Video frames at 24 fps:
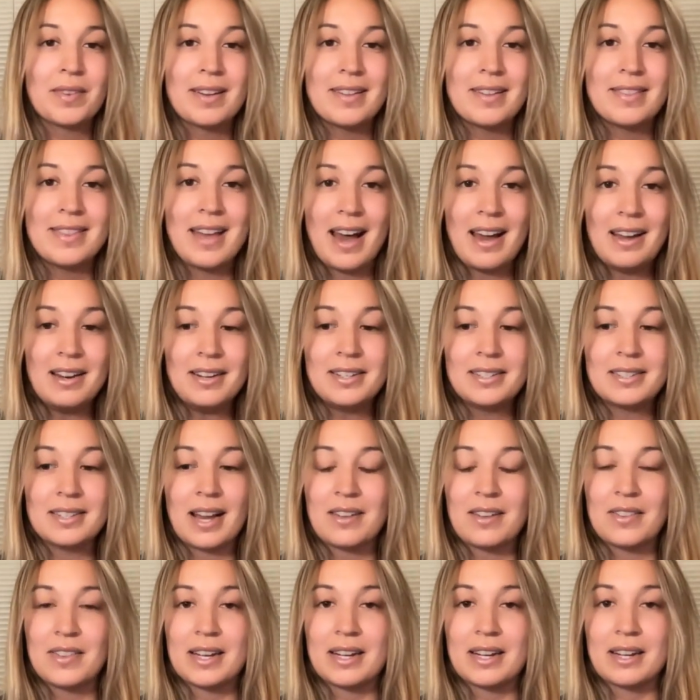That is,
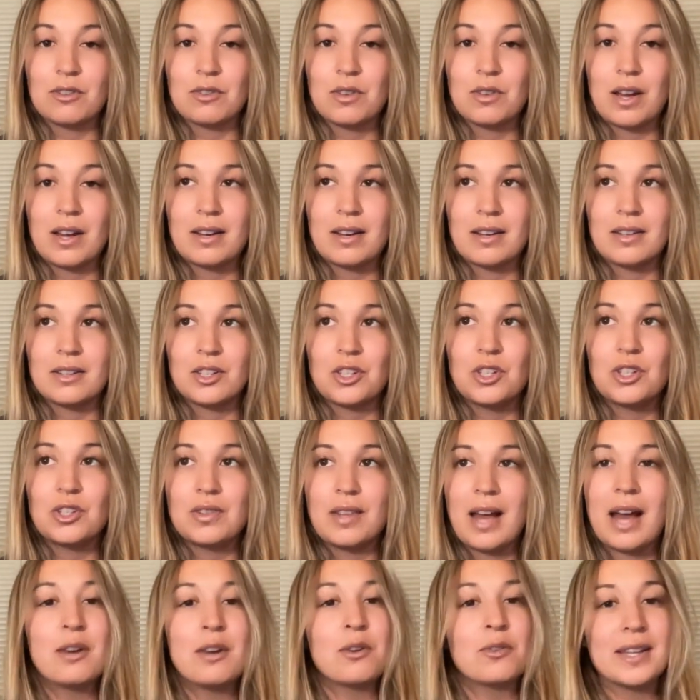I think,
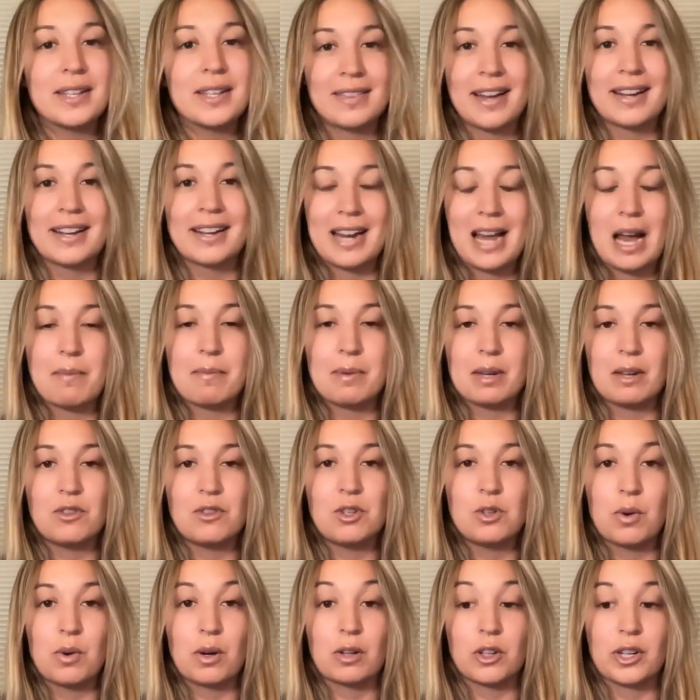I don't think that can happen if
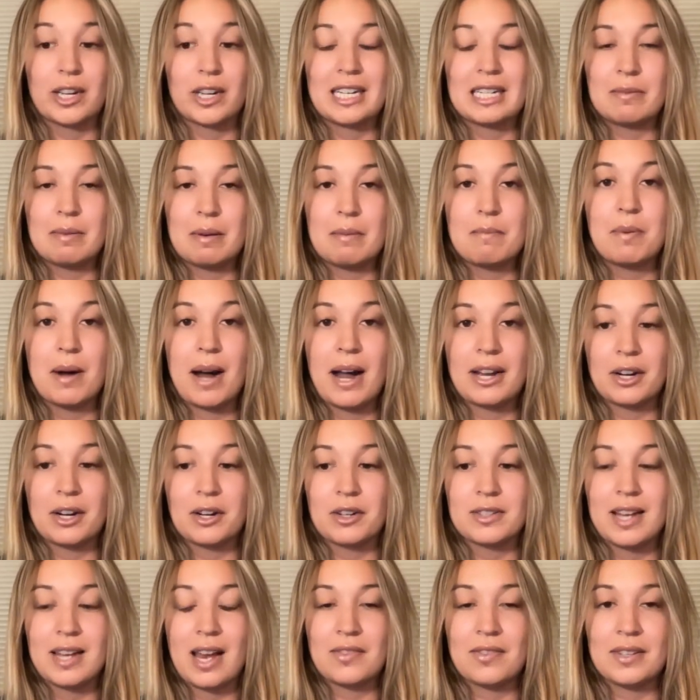you are looking to be
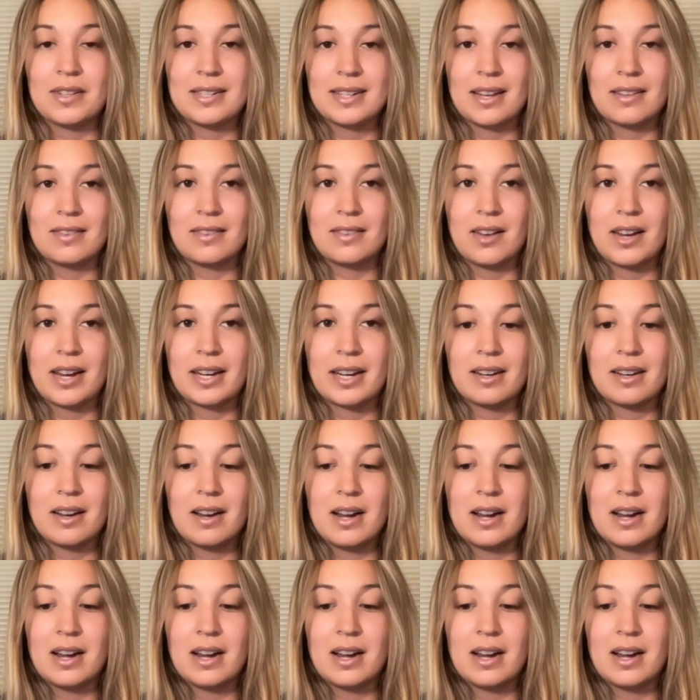buyers at the deadline.